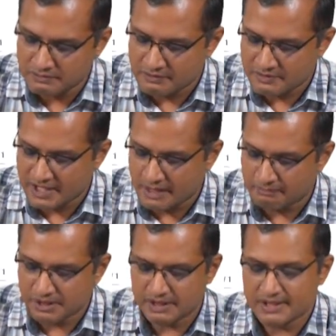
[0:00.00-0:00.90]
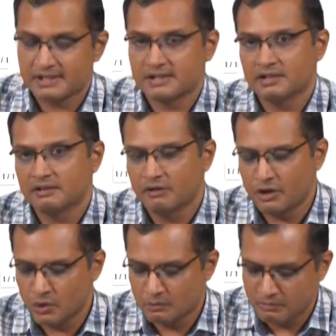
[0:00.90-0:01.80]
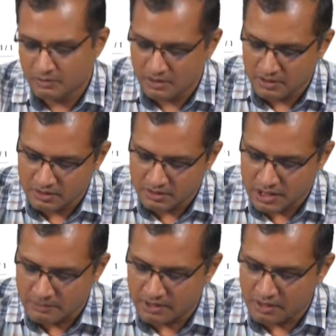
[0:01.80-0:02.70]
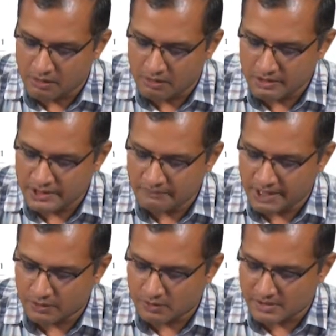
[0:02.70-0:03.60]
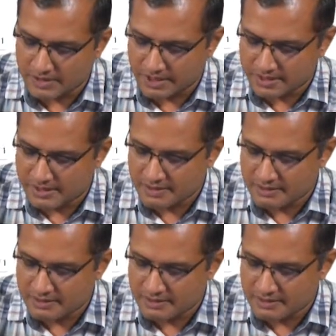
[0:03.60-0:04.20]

sample this volume among all the microstates,